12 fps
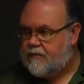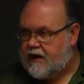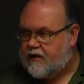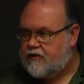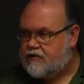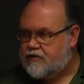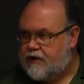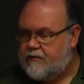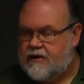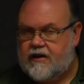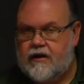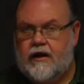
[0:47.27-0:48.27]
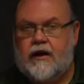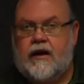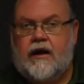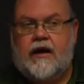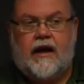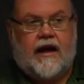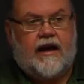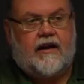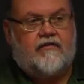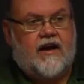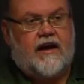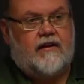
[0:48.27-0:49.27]
medical treatment, and
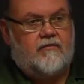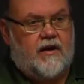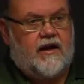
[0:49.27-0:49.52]
if that